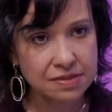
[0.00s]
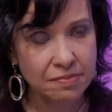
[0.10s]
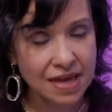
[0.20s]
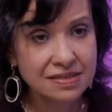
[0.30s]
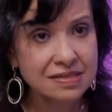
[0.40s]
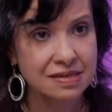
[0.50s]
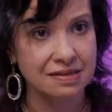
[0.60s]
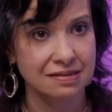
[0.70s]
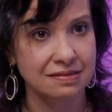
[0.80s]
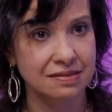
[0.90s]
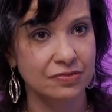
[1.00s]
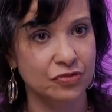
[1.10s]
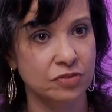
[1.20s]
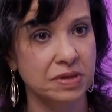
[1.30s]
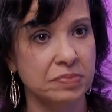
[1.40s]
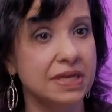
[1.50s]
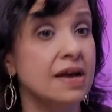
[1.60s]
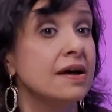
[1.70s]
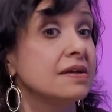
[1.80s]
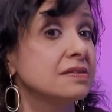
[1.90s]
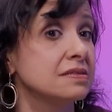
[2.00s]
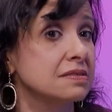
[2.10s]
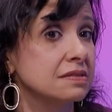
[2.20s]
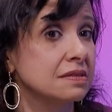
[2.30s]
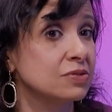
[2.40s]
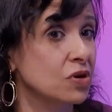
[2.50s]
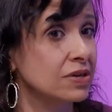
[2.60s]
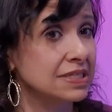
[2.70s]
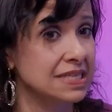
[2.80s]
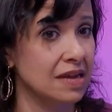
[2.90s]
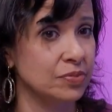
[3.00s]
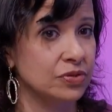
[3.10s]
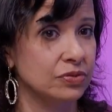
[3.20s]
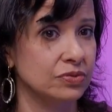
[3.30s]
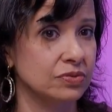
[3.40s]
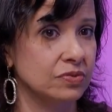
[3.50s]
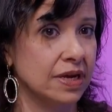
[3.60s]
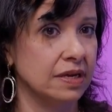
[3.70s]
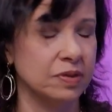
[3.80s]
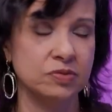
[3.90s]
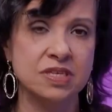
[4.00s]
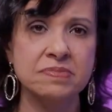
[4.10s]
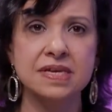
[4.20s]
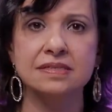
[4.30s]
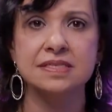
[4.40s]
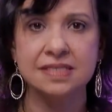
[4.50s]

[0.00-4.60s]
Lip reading: cemented for me because it was already taboo, right? I mean, when something is